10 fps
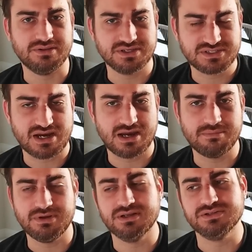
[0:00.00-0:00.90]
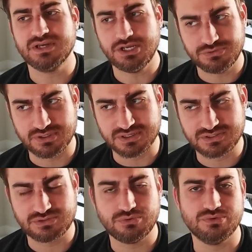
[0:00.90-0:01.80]
This time, it is
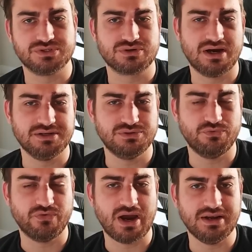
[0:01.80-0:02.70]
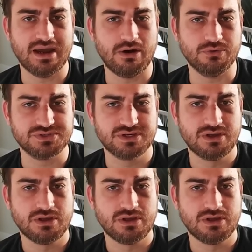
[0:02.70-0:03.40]
Atreus who is trying to find out